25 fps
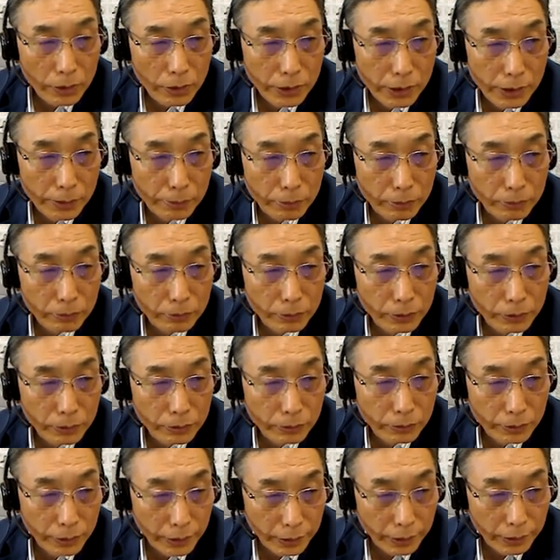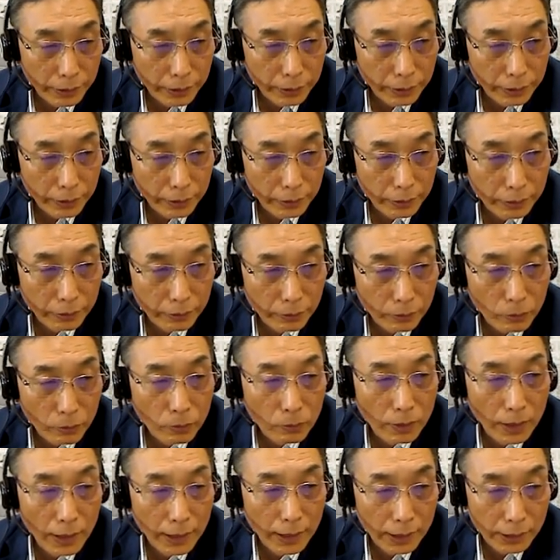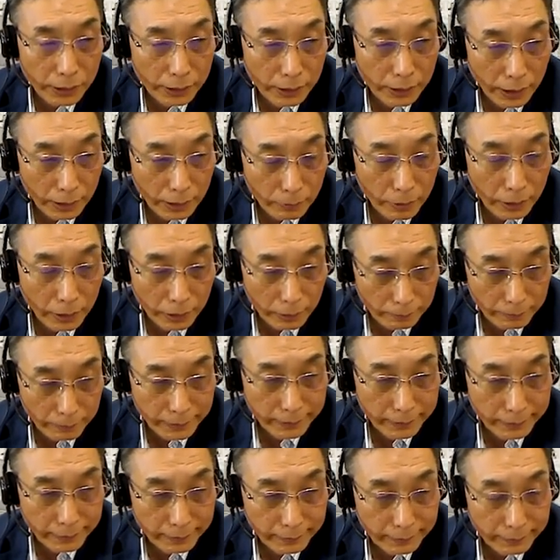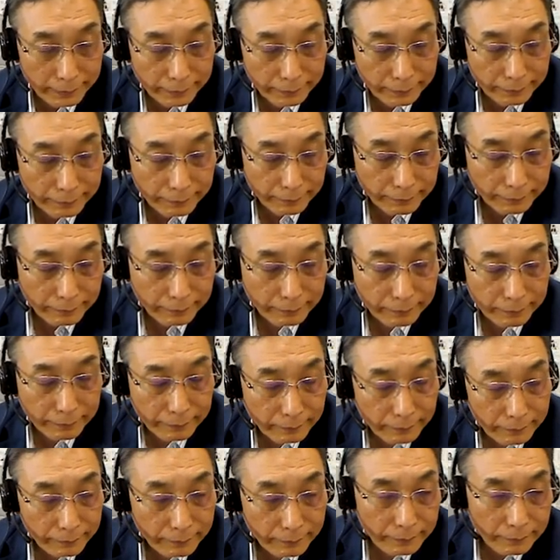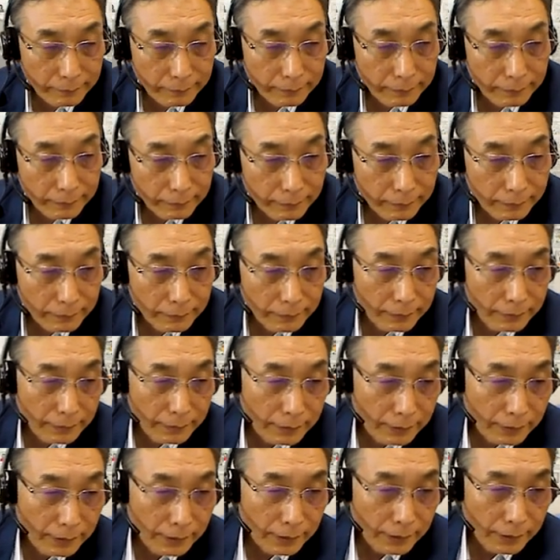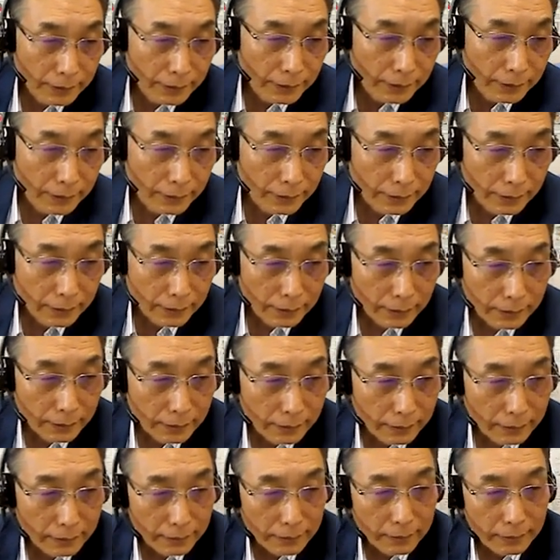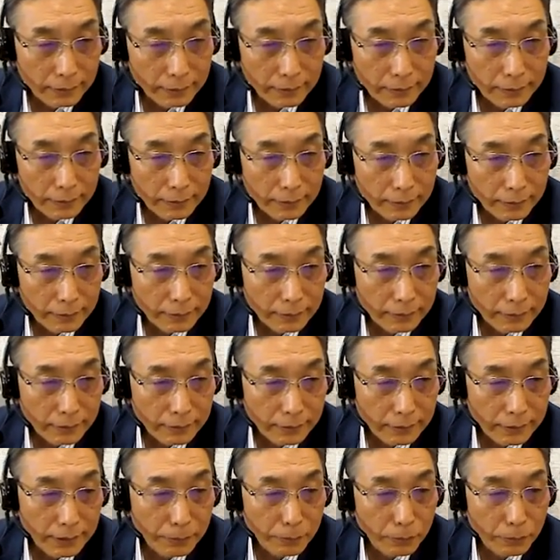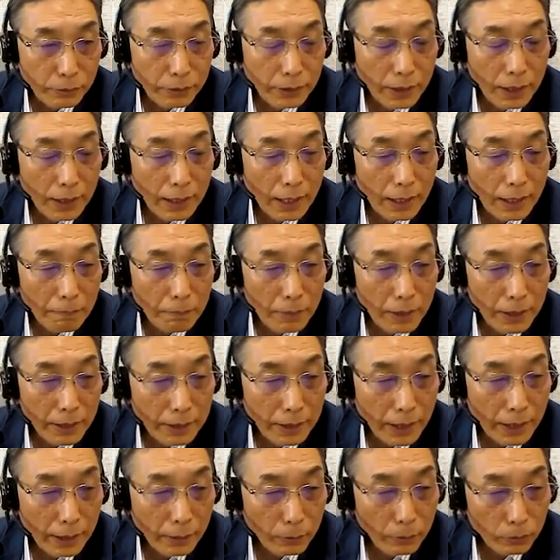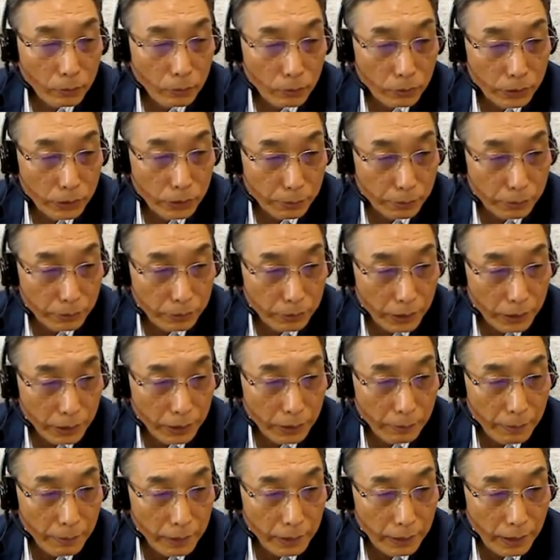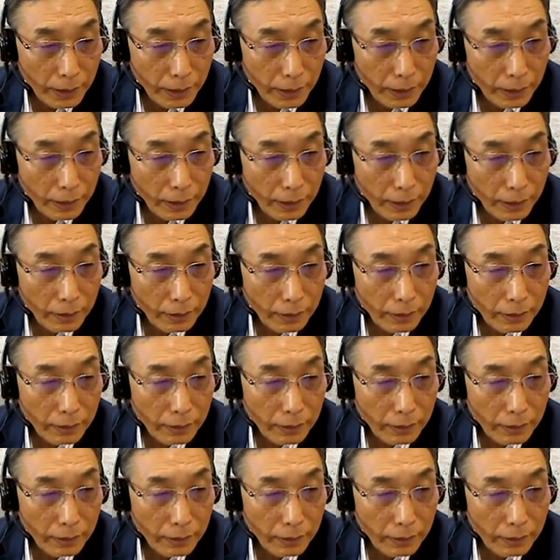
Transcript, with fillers: So this is how the children uh, should develop. And also, how to develop yourself is another aspect